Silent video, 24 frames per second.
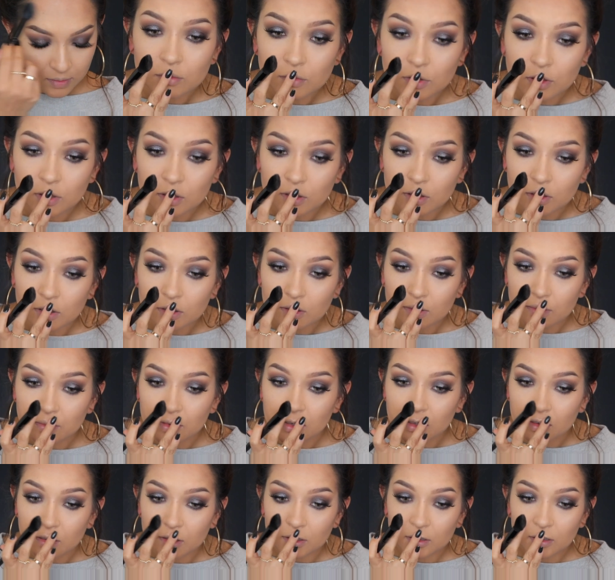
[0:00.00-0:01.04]
Put a little
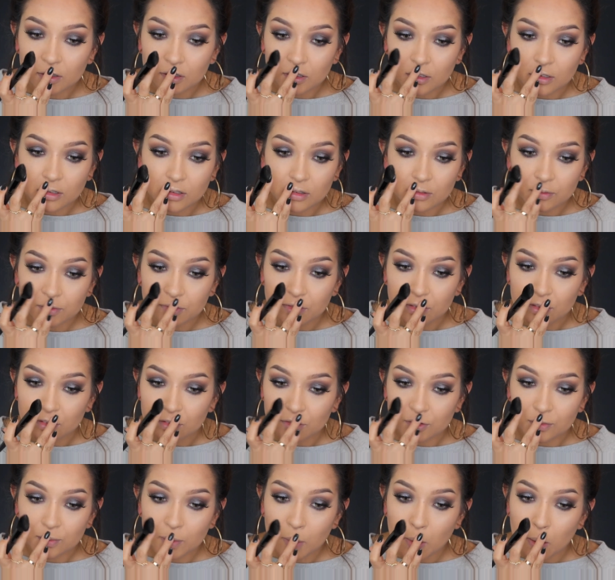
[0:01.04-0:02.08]
bit on the
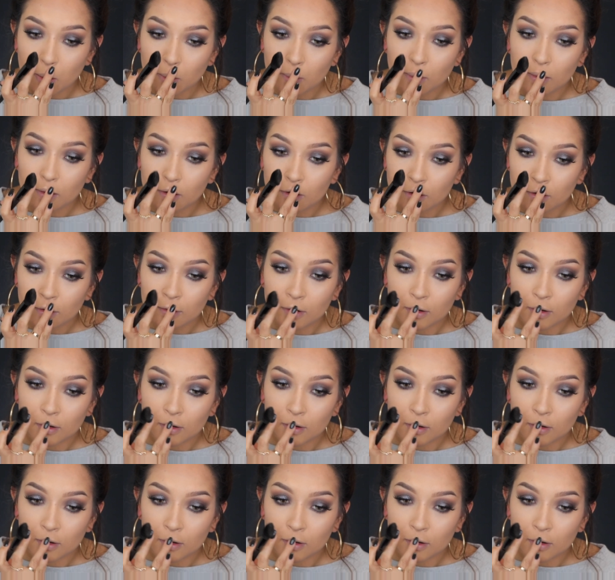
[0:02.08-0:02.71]
Cupid's bow.